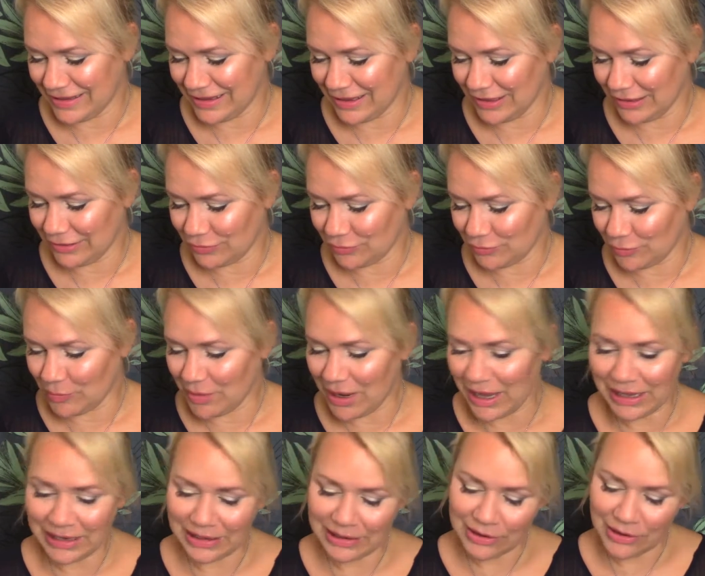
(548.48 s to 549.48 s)
it's from
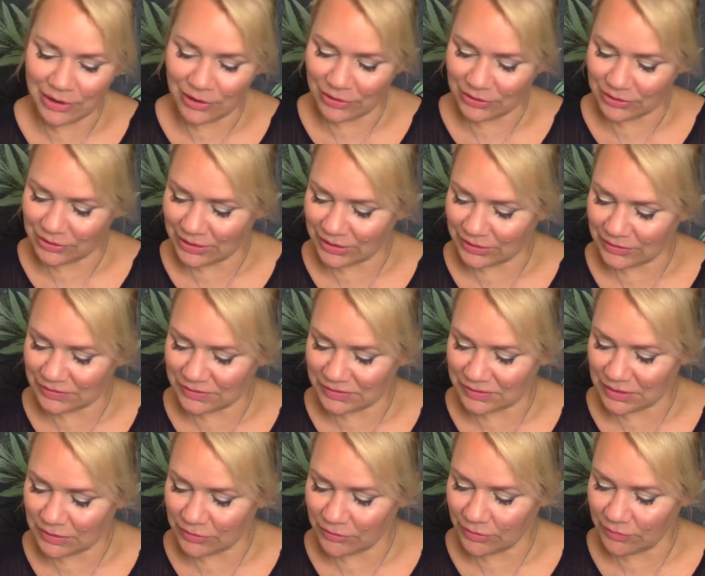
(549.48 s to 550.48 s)
Elgon, it's
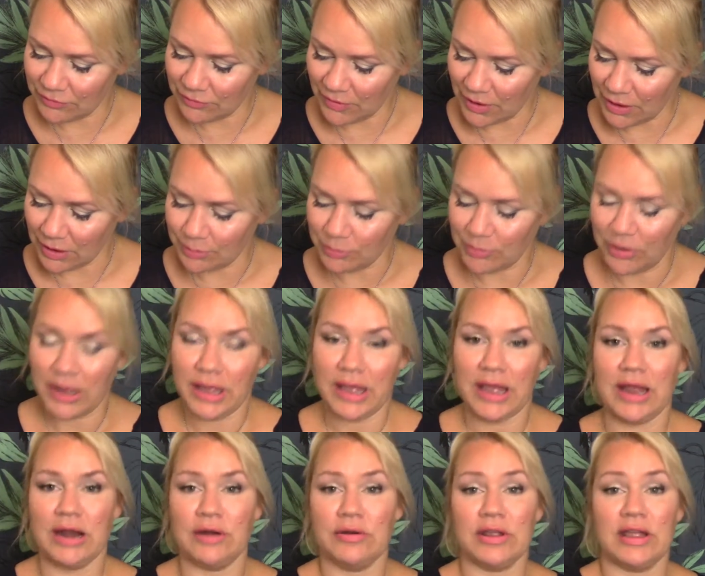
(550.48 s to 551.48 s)
the Refibra
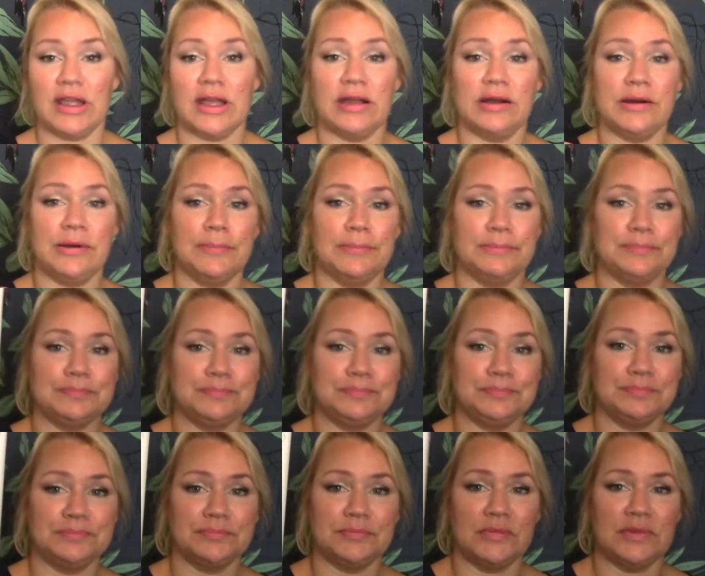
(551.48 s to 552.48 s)
Hair Care.
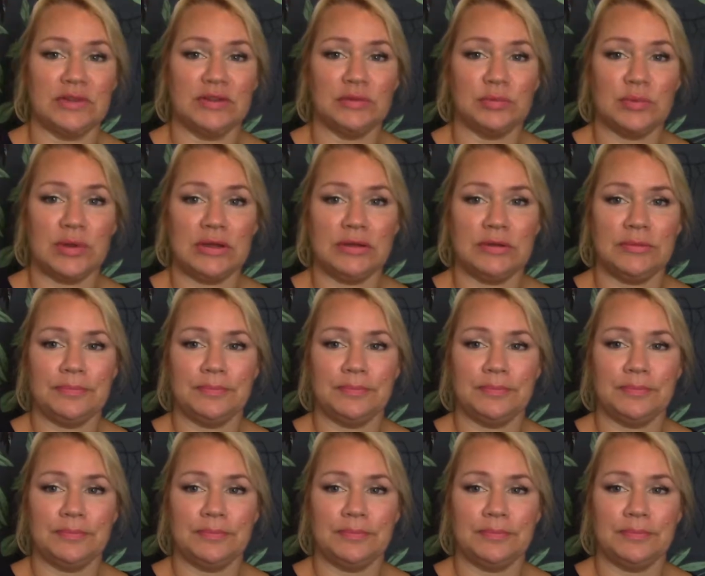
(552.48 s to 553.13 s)
This one.